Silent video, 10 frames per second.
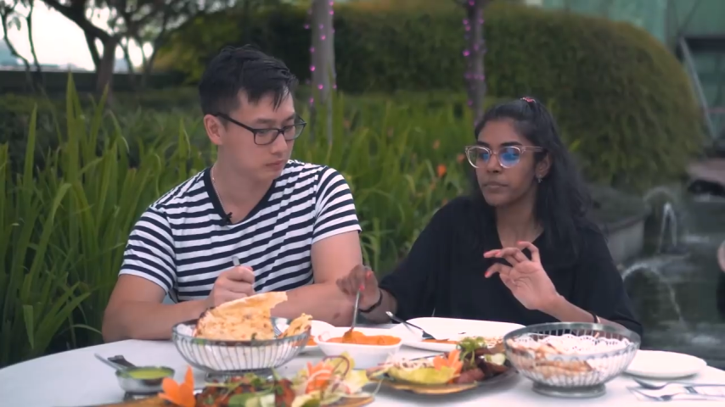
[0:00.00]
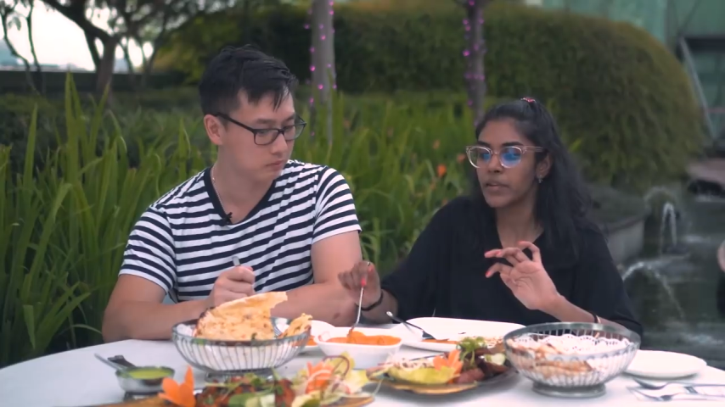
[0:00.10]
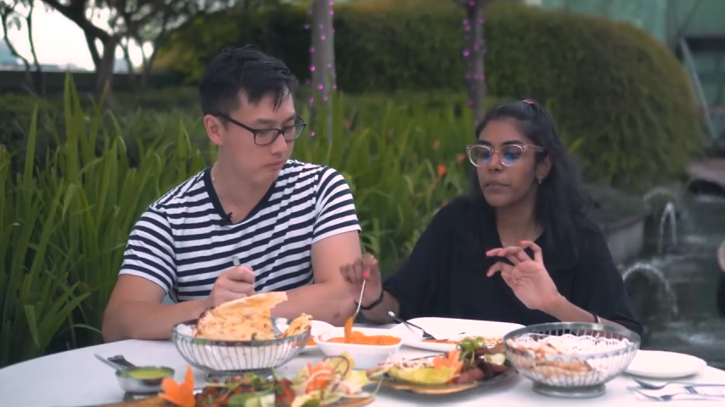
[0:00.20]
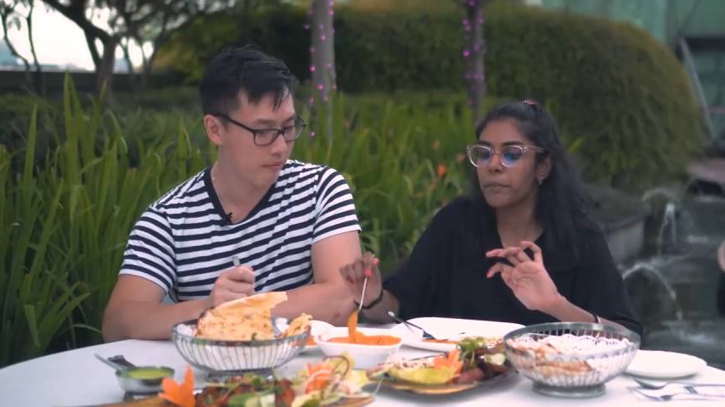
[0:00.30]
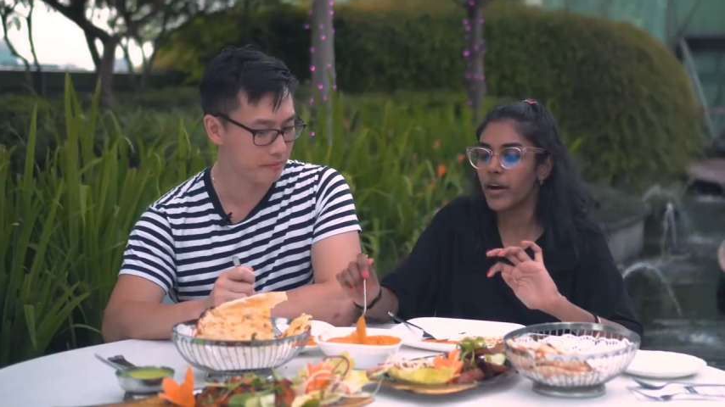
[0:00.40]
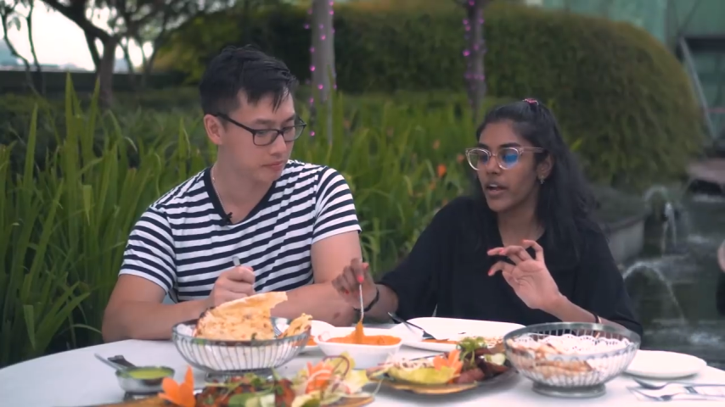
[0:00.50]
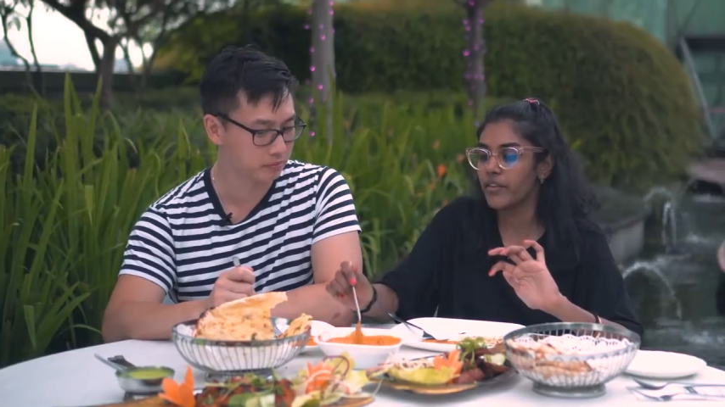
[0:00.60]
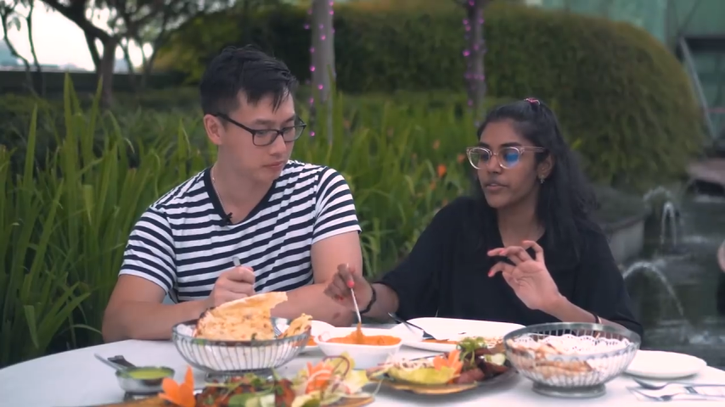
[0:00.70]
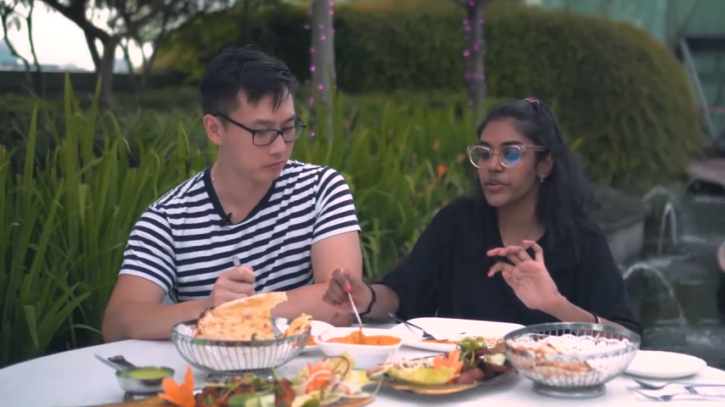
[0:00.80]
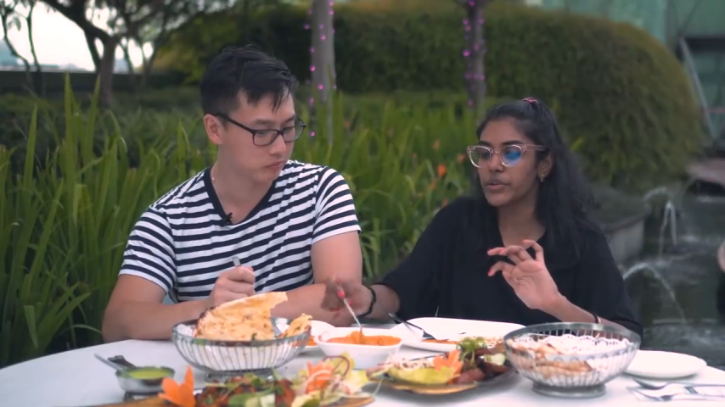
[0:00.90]
Speaker 1: they might have
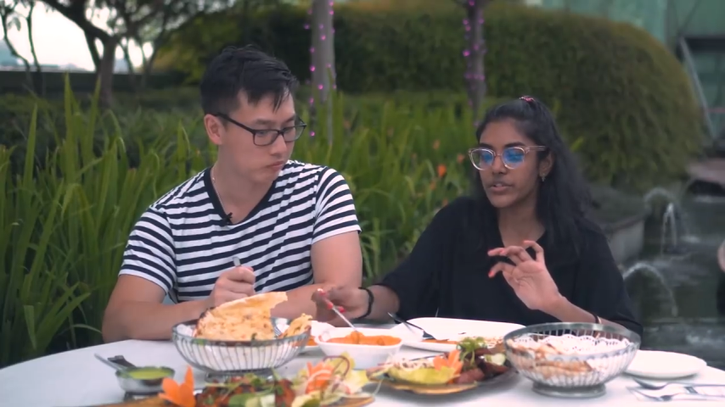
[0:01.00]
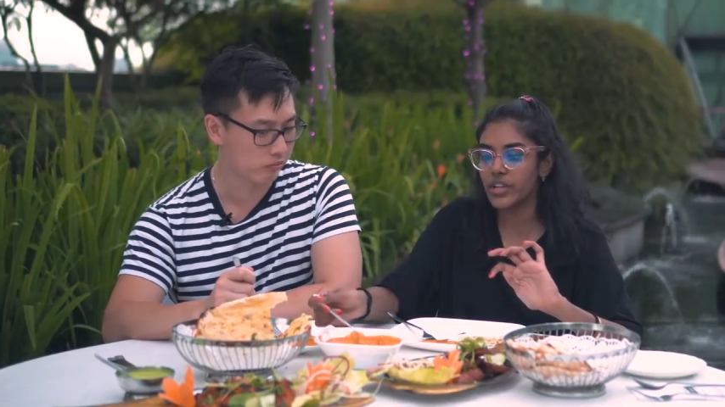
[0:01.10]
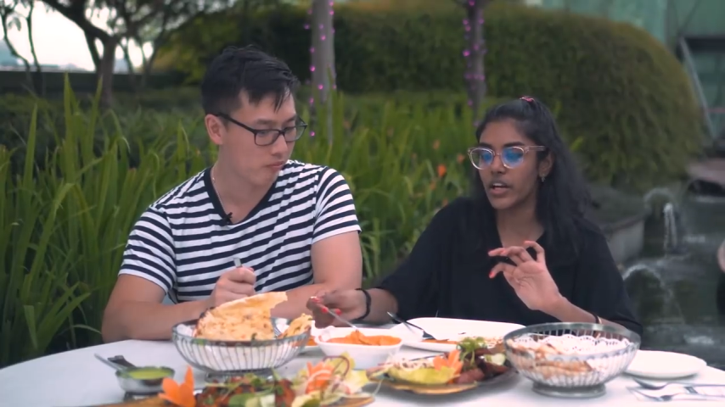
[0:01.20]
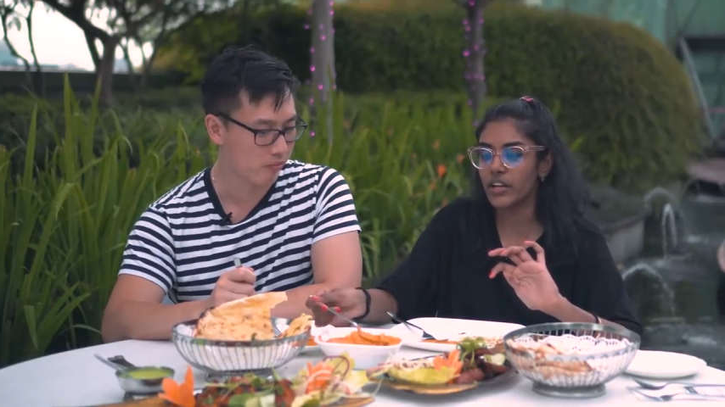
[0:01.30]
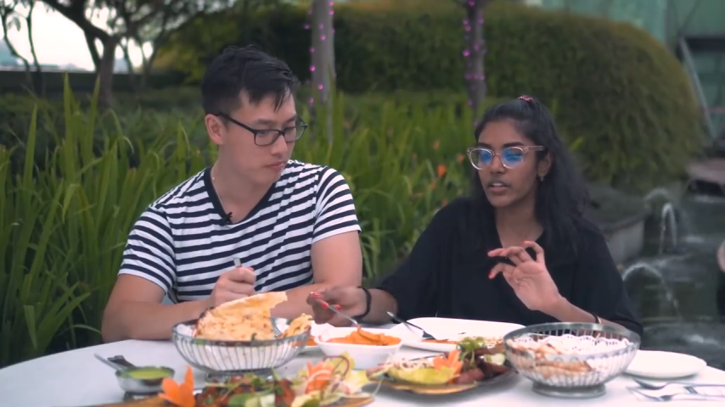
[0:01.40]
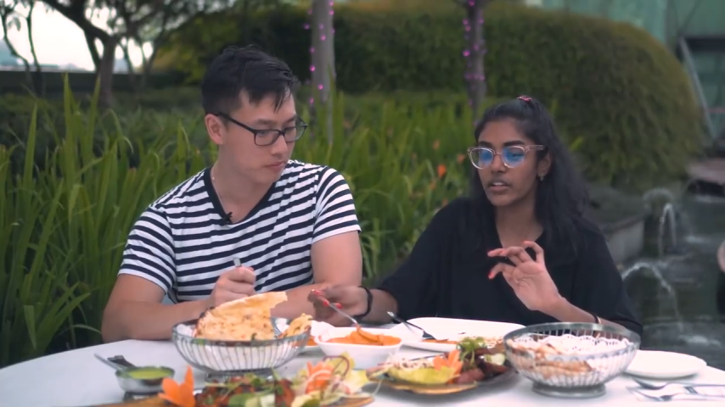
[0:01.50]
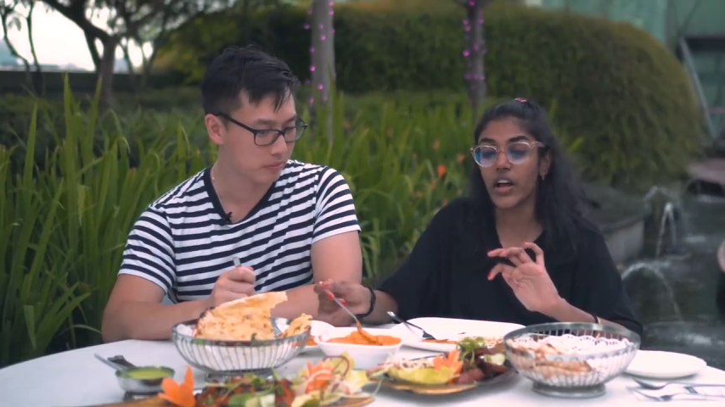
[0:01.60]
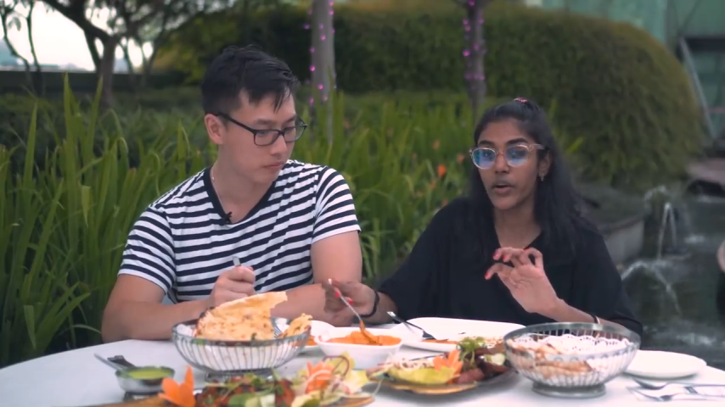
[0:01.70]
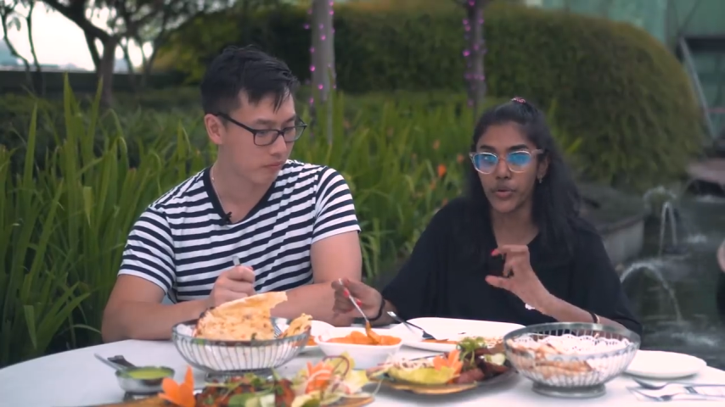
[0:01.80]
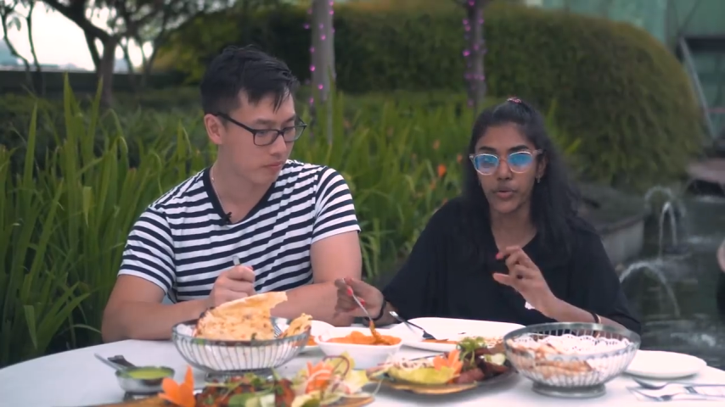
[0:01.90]
used like the
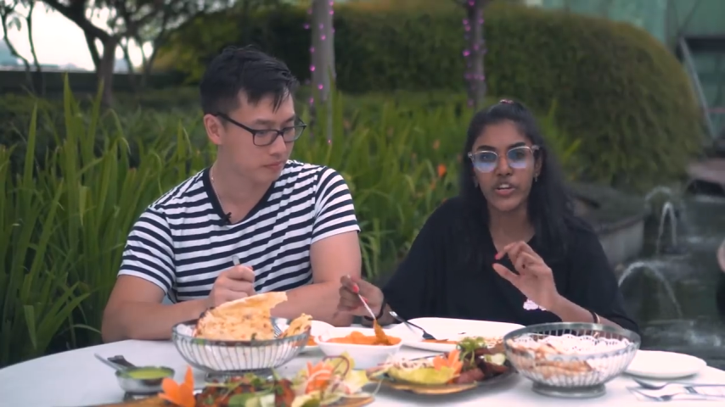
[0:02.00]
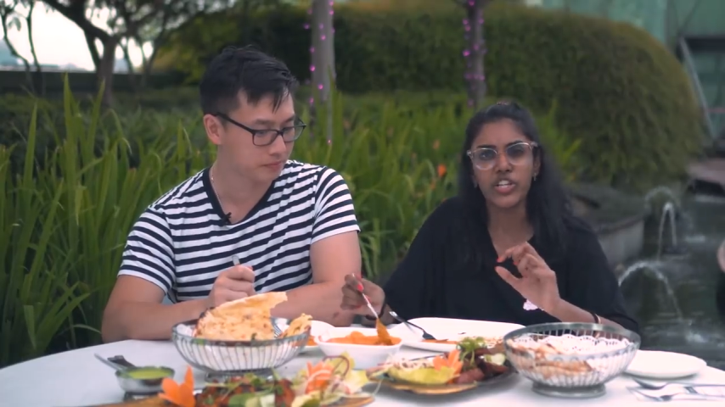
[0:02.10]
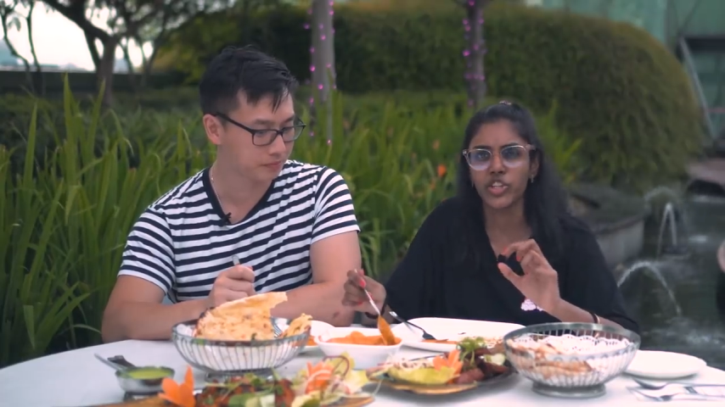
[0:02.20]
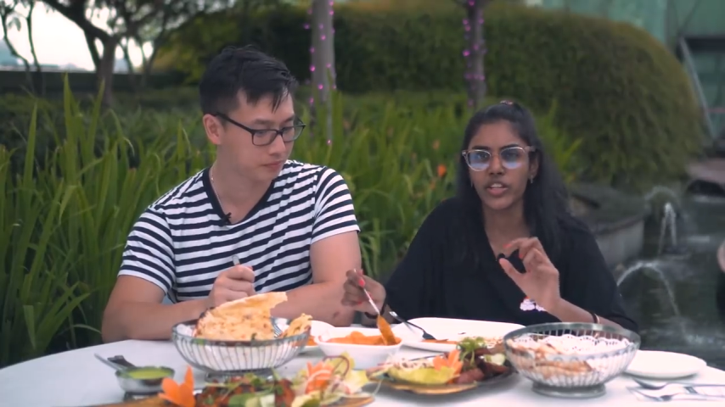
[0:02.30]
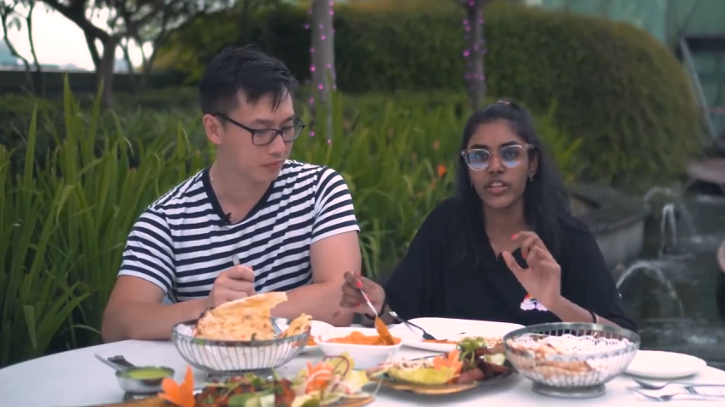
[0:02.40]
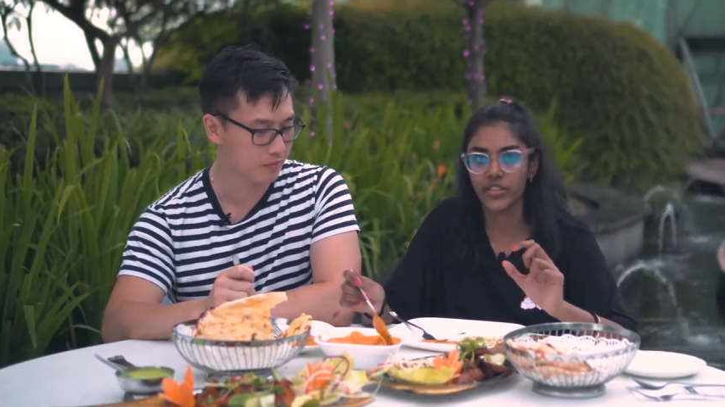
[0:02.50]
tandoori chicken